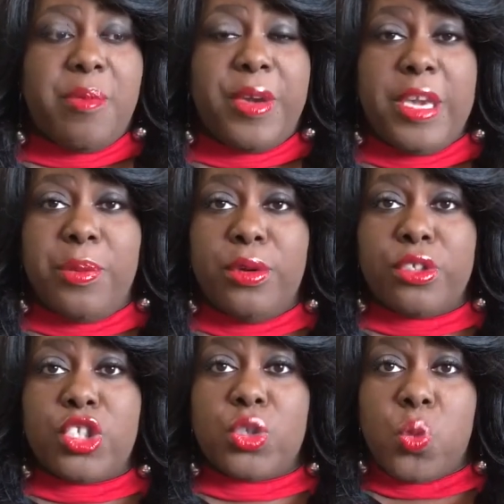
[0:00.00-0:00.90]
People
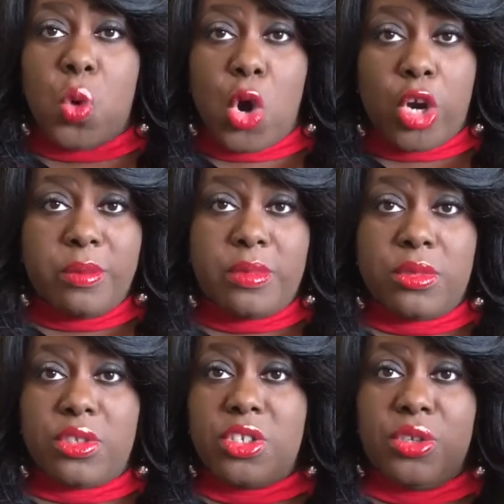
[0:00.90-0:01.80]
swarmed
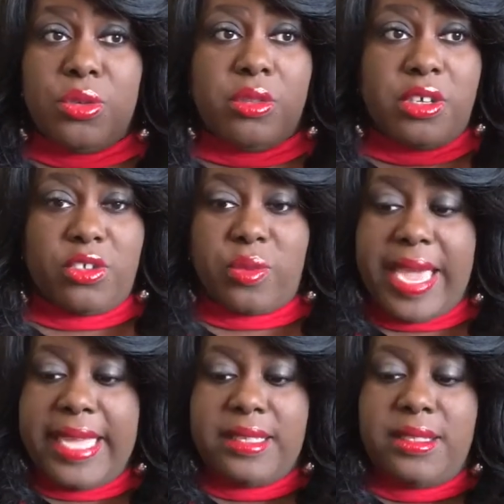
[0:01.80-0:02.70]
to those
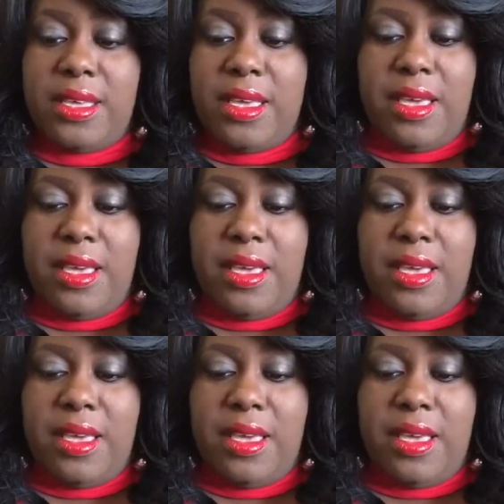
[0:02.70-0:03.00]
racks